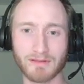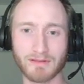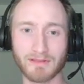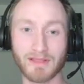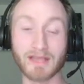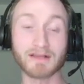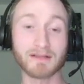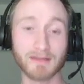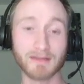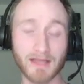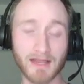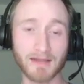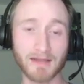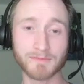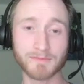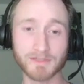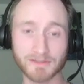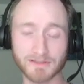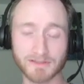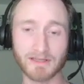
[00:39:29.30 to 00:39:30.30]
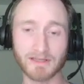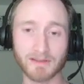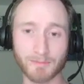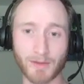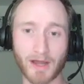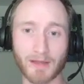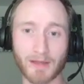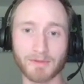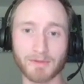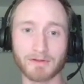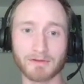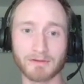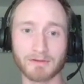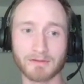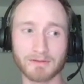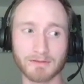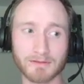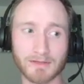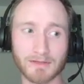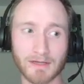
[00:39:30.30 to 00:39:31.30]
they claim to see the Bible,
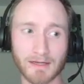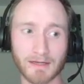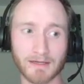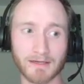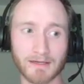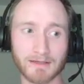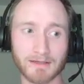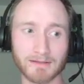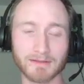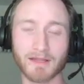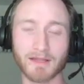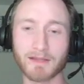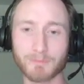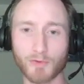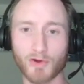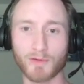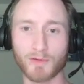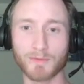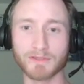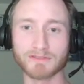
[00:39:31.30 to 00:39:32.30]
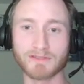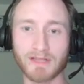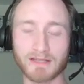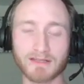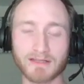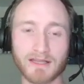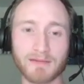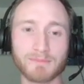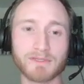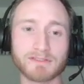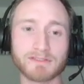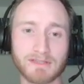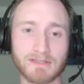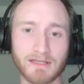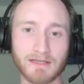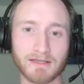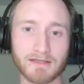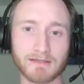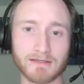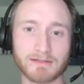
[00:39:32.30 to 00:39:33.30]
uh, like Mormons, they claim to see
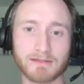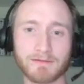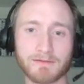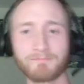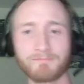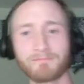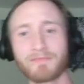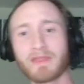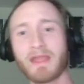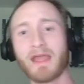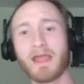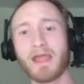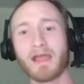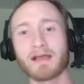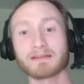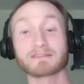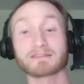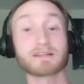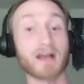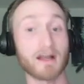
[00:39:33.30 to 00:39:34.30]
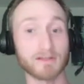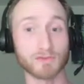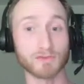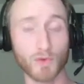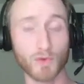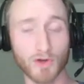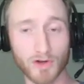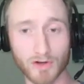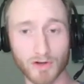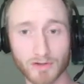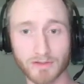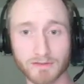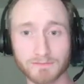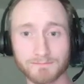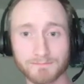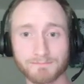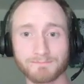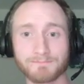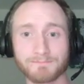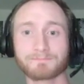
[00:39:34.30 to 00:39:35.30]
it as God's word
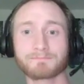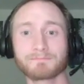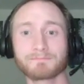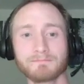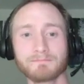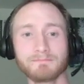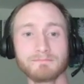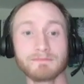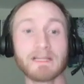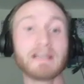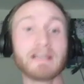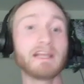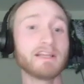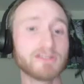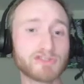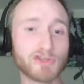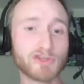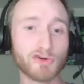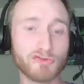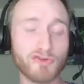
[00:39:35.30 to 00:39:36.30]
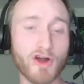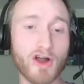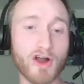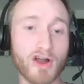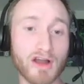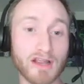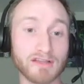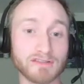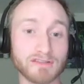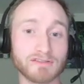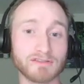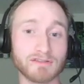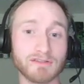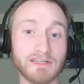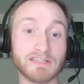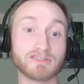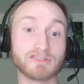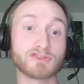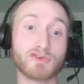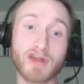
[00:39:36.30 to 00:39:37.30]
insofar as
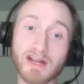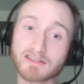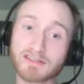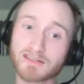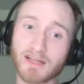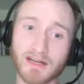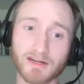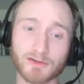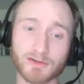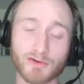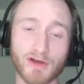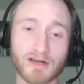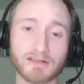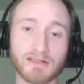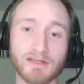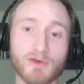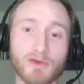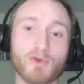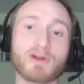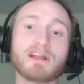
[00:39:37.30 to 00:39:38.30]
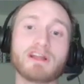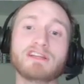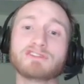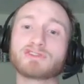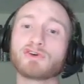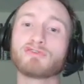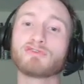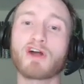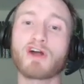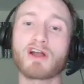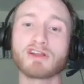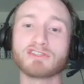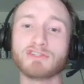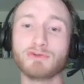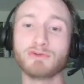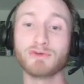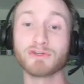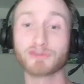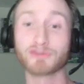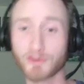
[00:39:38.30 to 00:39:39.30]
it's translated correctly or insofar as
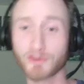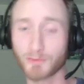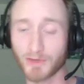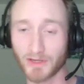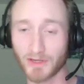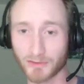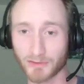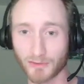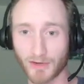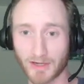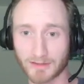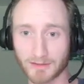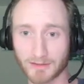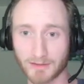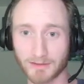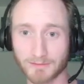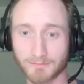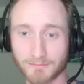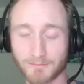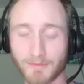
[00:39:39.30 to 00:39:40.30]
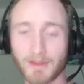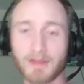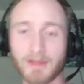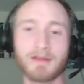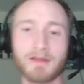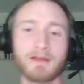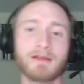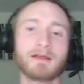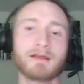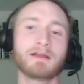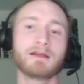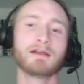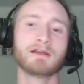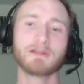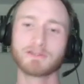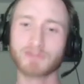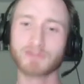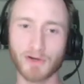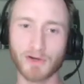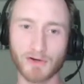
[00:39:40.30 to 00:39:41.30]
you interpret it correctly. Okay.
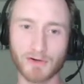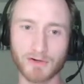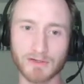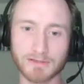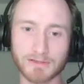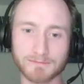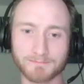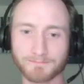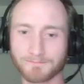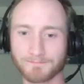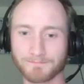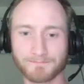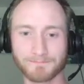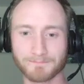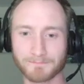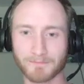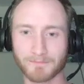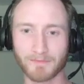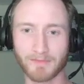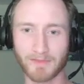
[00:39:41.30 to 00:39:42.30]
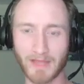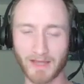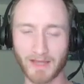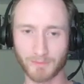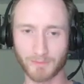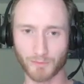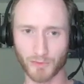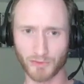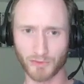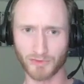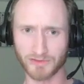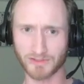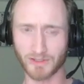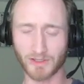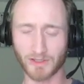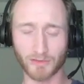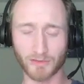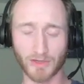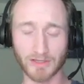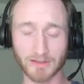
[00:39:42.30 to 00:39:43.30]
So that ruins it
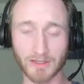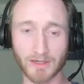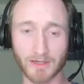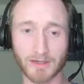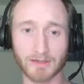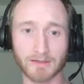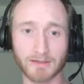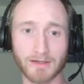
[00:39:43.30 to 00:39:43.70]
all right there.